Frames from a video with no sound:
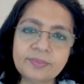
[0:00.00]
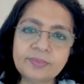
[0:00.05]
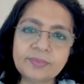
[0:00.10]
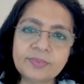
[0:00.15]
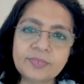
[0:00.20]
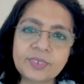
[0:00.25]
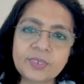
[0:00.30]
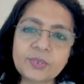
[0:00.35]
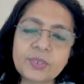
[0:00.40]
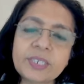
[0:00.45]

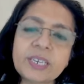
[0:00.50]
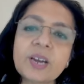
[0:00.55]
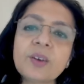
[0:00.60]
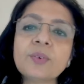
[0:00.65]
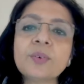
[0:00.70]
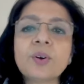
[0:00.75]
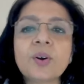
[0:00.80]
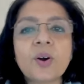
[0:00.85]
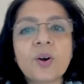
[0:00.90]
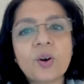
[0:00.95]
So
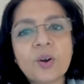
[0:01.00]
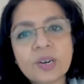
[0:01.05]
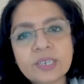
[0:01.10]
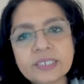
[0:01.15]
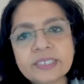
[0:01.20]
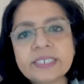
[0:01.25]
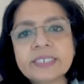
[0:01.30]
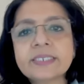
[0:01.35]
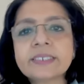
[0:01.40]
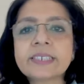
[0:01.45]
now all
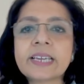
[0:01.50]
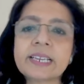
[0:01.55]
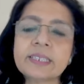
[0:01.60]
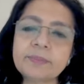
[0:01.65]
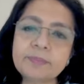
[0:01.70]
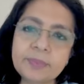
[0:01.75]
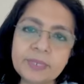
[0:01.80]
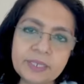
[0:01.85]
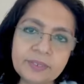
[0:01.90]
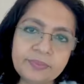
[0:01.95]
these
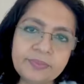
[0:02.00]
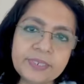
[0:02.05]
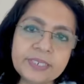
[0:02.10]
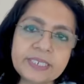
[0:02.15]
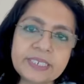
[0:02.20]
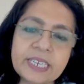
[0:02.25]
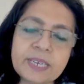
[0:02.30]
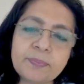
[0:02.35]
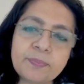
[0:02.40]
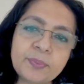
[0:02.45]
health
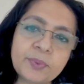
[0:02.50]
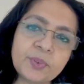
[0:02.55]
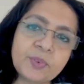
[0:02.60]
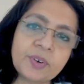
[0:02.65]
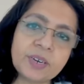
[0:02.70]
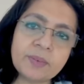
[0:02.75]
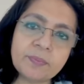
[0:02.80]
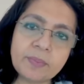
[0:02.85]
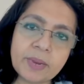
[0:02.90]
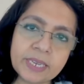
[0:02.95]
benefits are
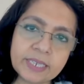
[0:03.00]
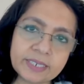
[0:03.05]
proven by